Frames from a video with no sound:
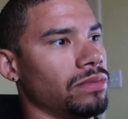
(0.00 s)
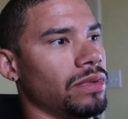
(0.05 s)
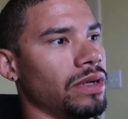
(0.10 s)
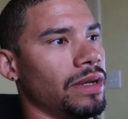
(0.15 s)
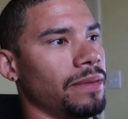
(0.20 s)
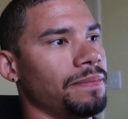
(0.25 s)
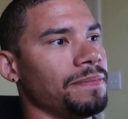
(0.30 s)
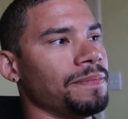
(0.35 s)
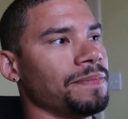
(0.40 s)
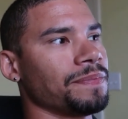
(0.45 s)

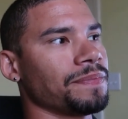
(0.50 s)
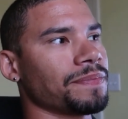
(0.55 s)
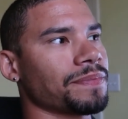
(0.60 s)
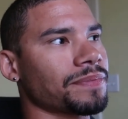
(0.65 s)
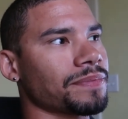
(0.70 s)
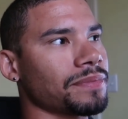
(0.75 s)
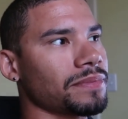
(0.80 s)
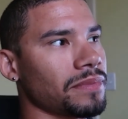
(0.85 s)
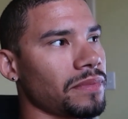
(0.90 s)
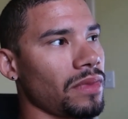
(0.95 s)
But
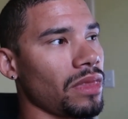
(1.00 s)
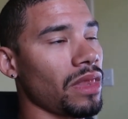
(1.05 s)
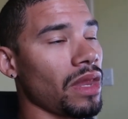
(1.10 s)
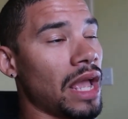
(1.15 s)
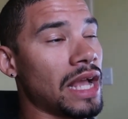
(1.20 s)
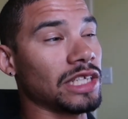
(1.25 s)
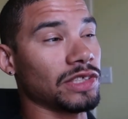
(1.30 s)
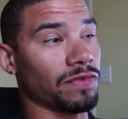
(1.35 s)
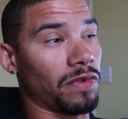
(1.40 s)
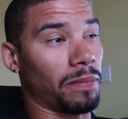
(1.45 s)

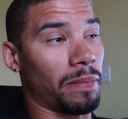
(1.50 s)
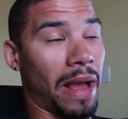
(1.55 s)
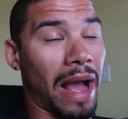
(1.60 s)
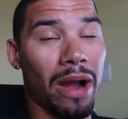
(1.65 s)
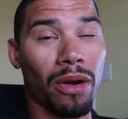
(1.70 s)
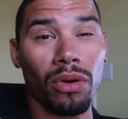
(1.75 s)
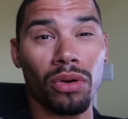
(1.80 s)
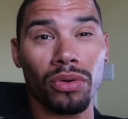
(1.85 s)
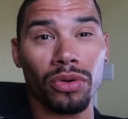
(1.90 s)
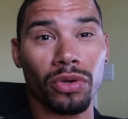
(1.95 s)
as for
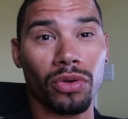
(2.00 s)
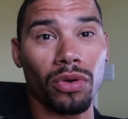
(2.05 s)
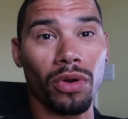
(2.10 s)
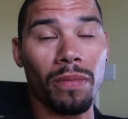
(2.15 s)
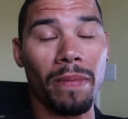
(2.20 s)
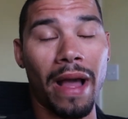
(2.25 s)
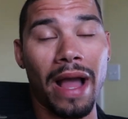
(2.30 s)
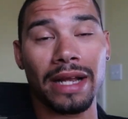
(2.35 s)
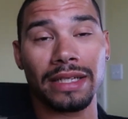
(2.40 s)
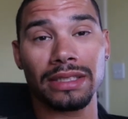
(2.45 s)
power on the
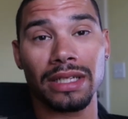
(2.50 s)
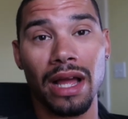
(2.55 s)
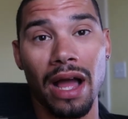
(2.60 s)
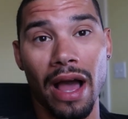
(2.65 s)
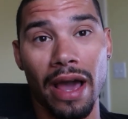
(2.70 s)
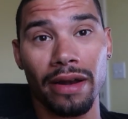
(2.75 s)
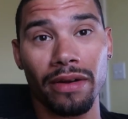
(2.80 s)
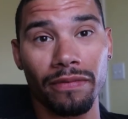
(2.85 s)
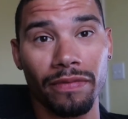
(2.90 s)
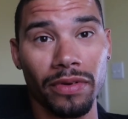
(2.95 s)
coilpacks,
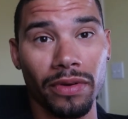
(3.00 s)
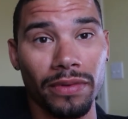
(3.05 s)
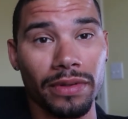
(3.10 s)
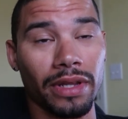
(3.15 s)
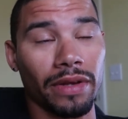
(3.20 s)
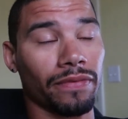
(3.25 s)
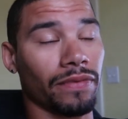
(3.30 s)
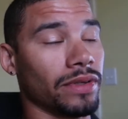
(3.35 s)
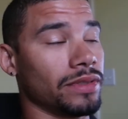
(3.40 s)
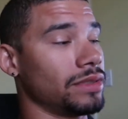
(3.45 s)
I don't feel a
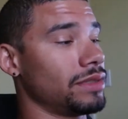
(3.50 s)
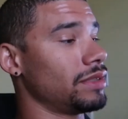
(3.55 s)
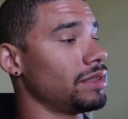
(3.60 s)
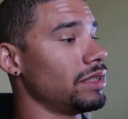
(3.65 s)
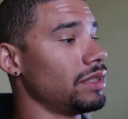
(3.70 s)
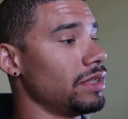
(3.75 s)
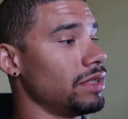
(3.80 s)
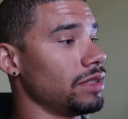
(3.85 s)
difference.